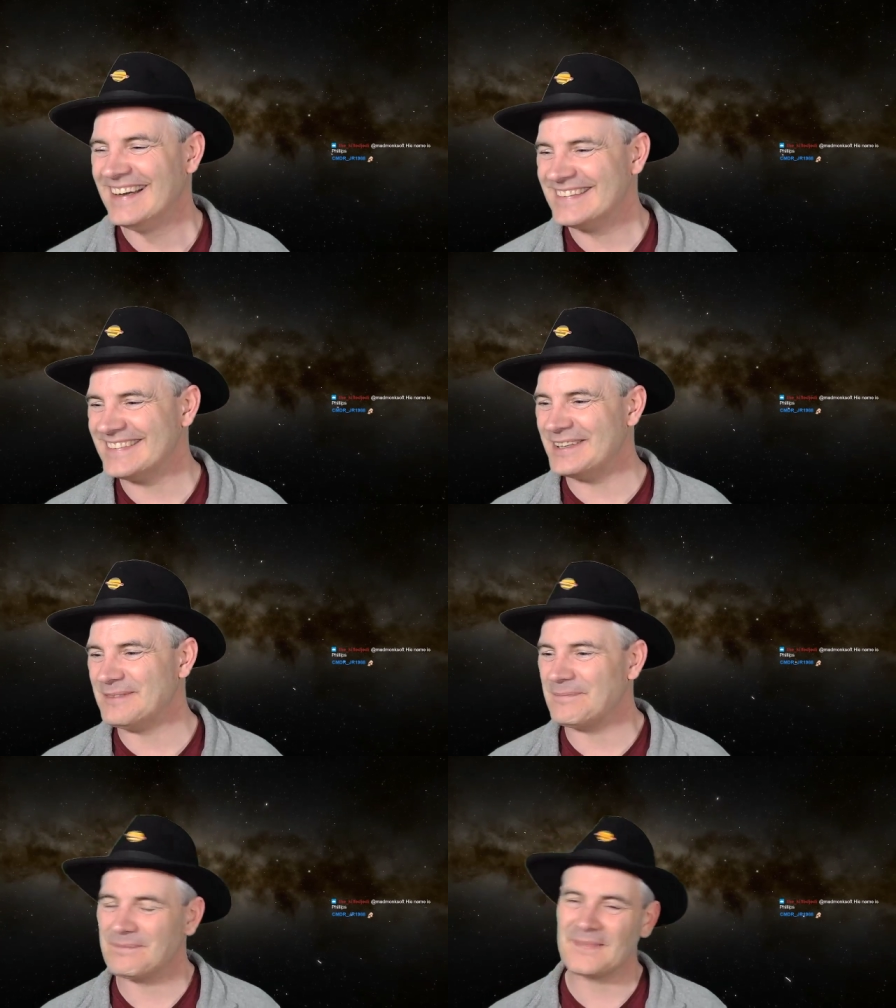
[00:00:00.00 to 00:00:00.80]

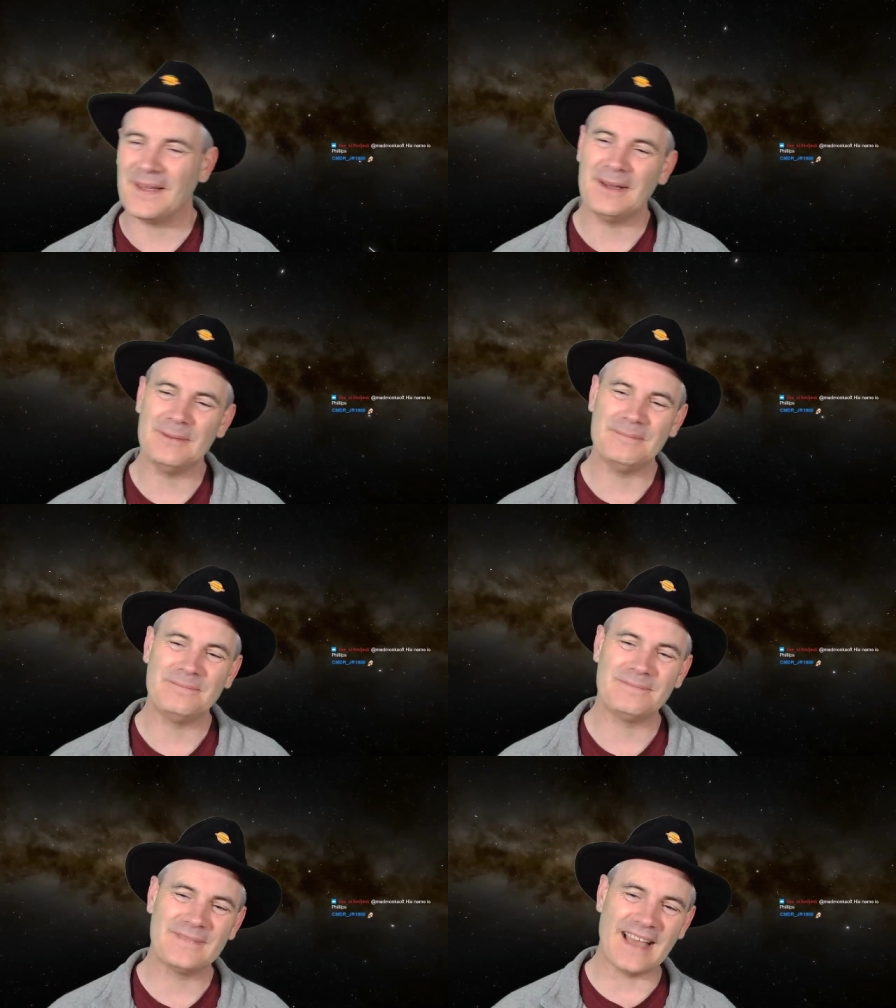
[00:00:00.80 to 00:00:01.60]
So
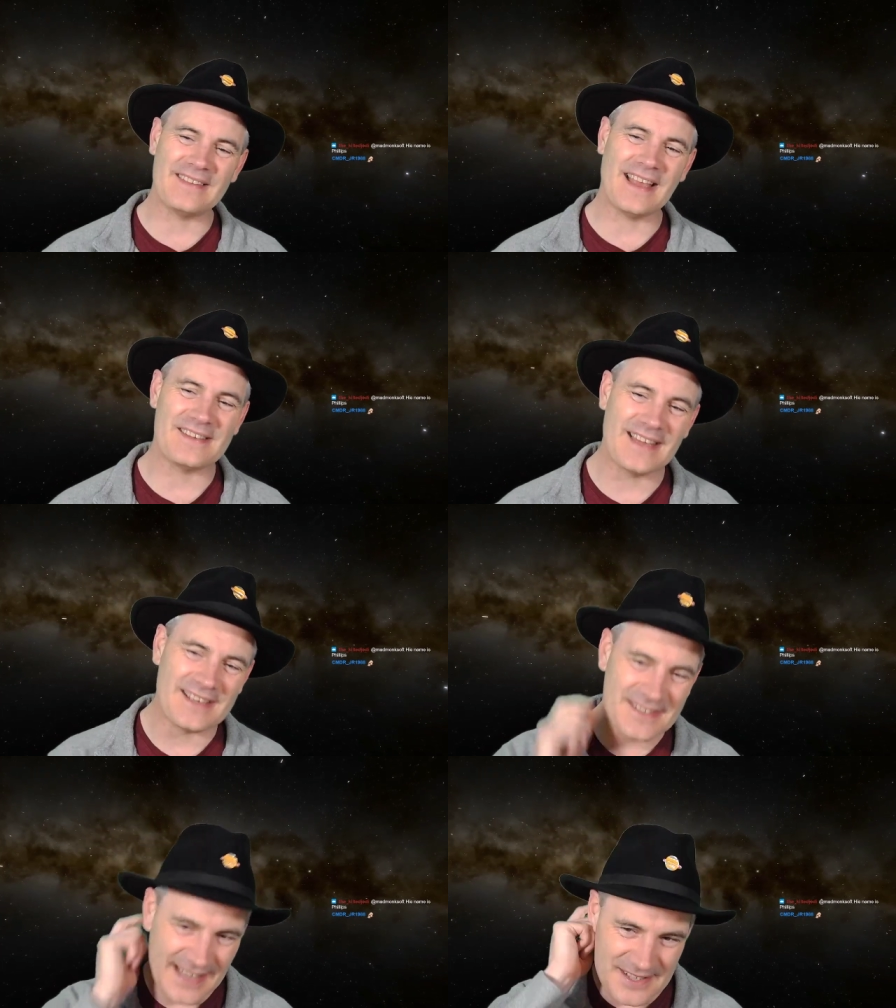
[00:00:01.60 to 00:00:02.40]

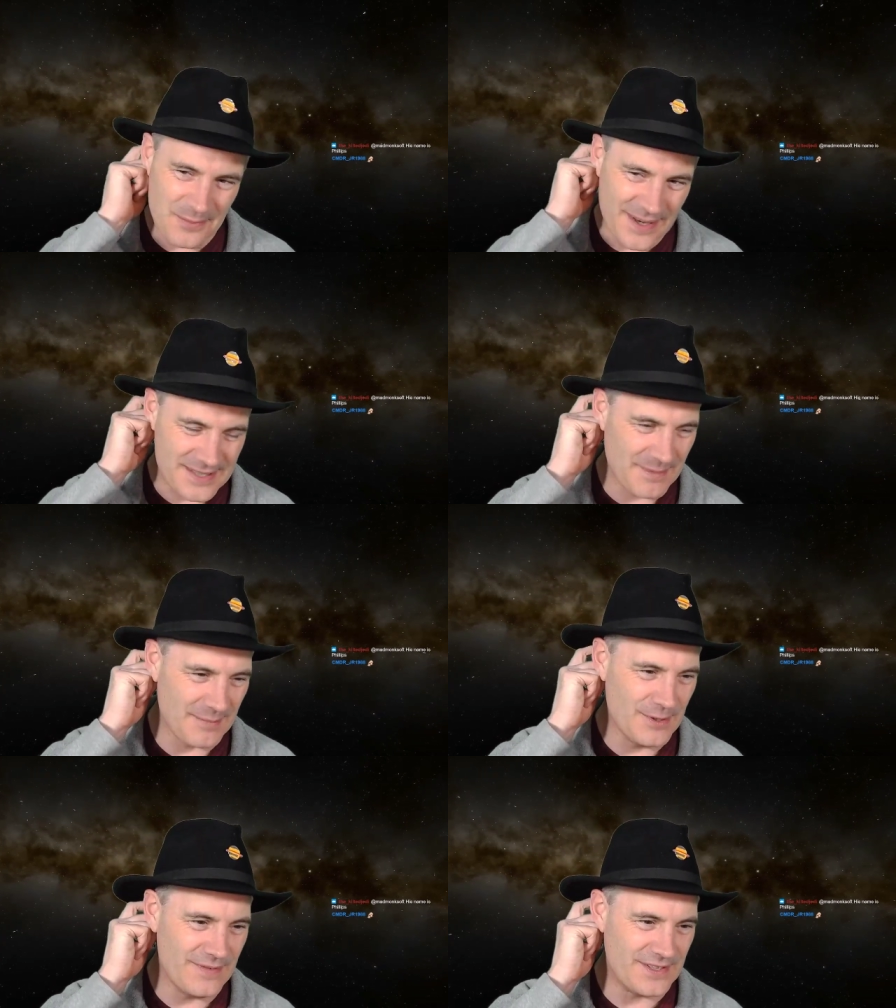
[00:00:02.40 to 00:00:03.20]
that's the way some of
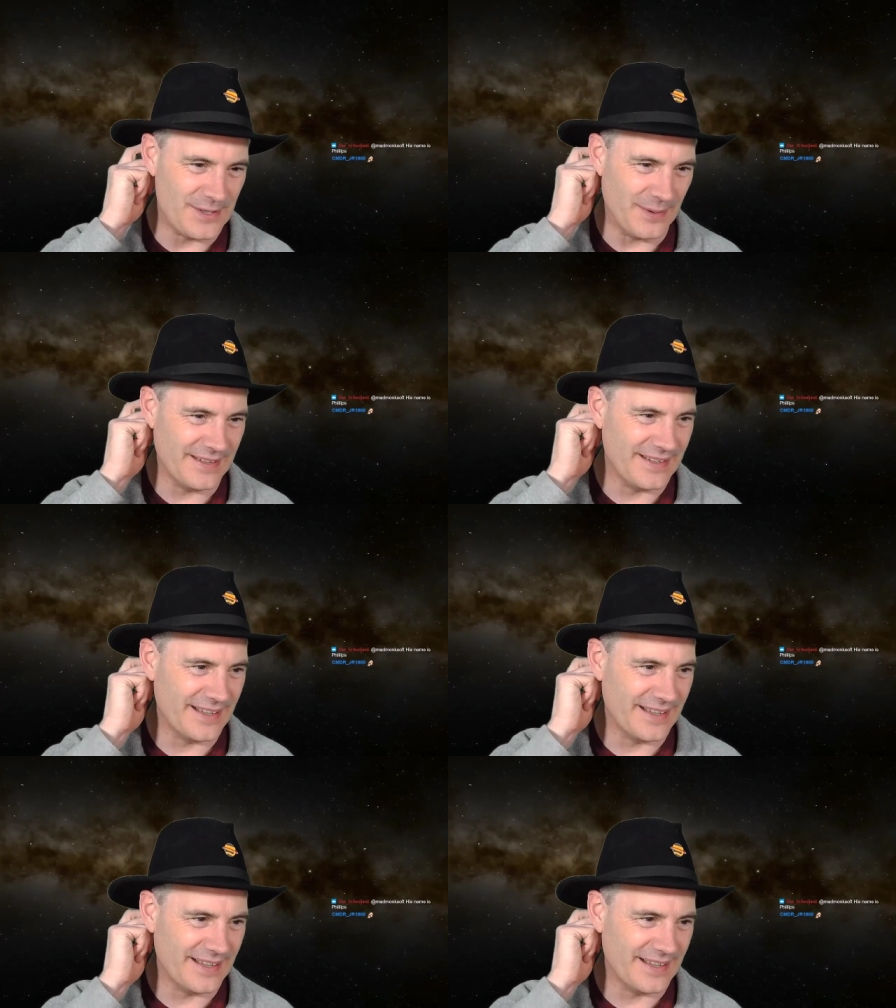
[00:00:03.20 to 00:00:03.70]
the movies do it.